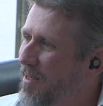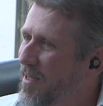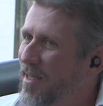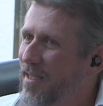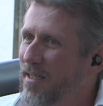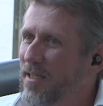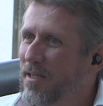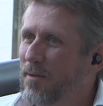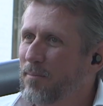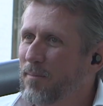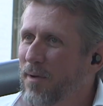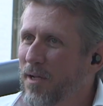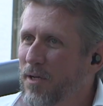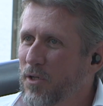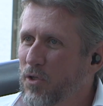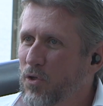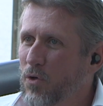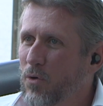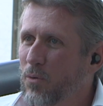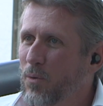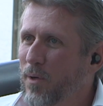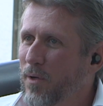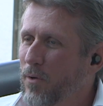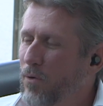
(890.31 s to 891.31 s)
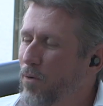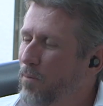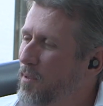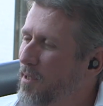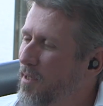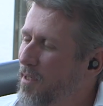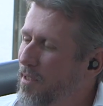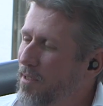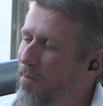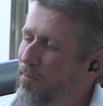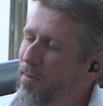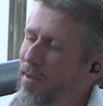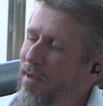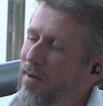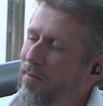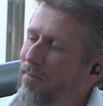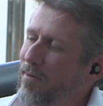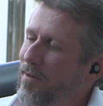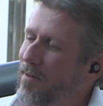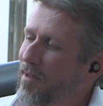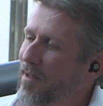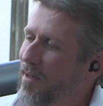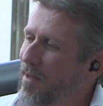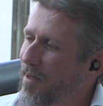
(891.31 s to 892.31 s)
is to make sure we all participate
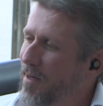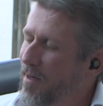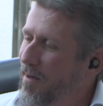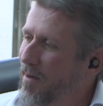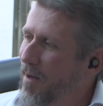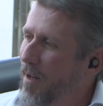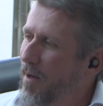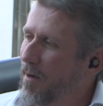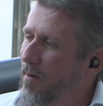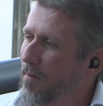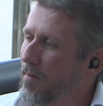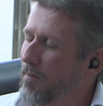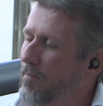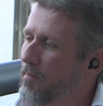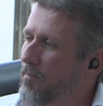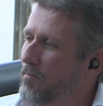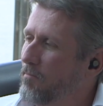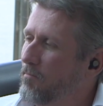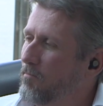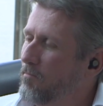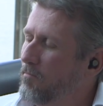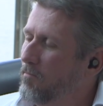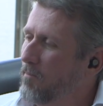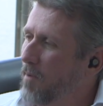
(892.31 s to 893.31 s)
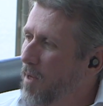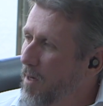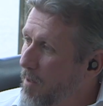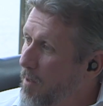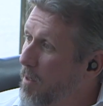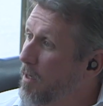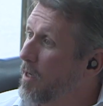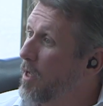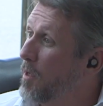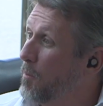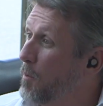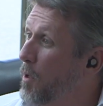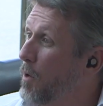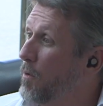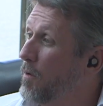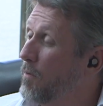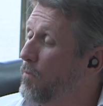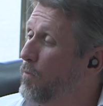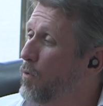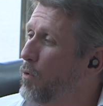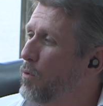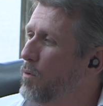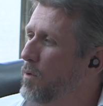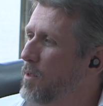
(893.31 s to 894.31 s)
with it and keep going
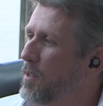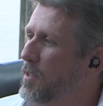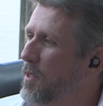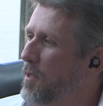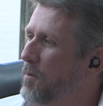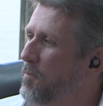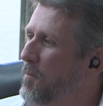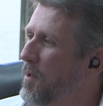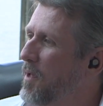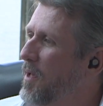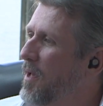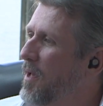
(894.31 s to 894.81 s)
forward. So